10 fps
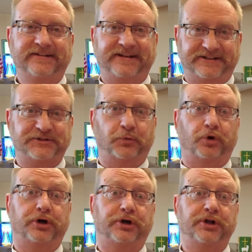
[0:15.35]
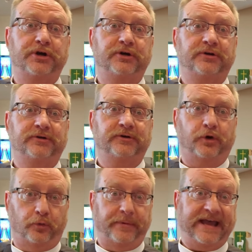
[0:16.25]
It's the word
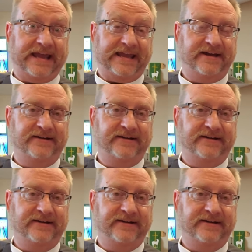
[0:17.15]
obey.